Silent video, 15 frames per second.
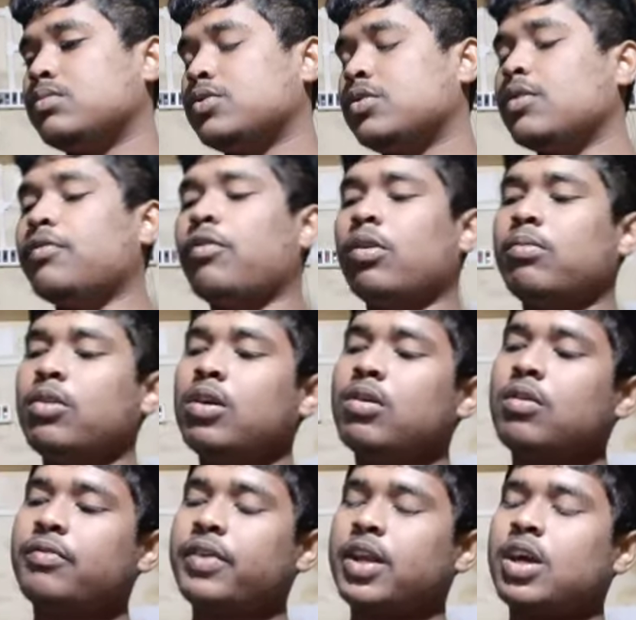So the formula
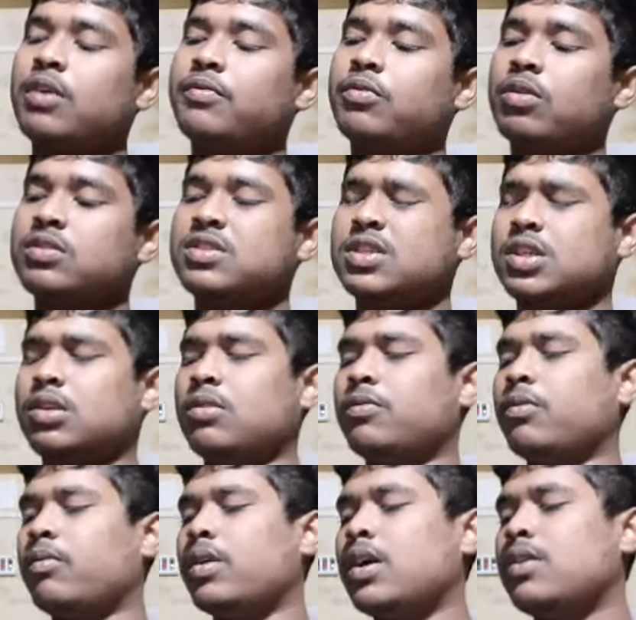of area of cross section of
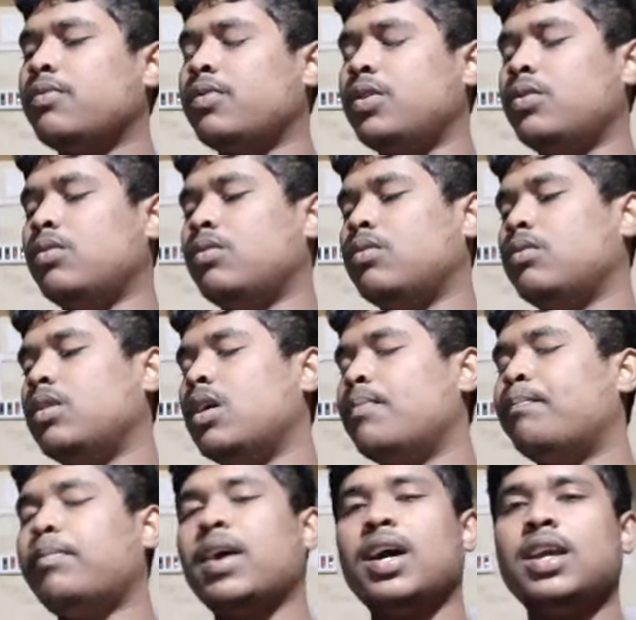a wire, we know
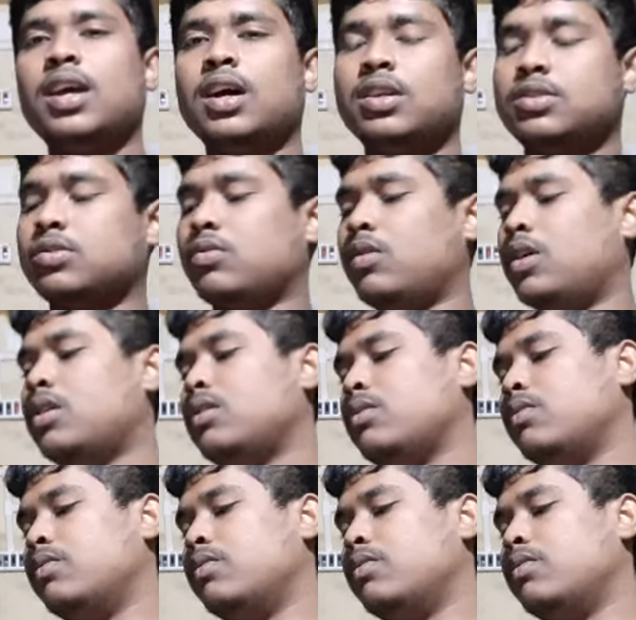pi r square,